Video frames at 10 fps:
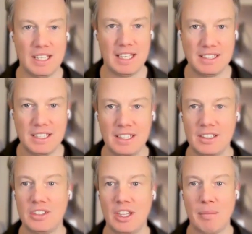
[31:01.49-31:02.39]

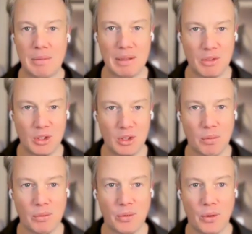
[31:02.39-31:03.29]
ideas that maybe they haven't thought
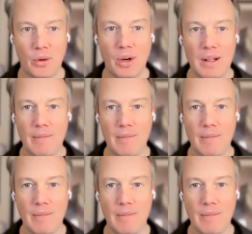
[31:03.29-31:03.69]
of before,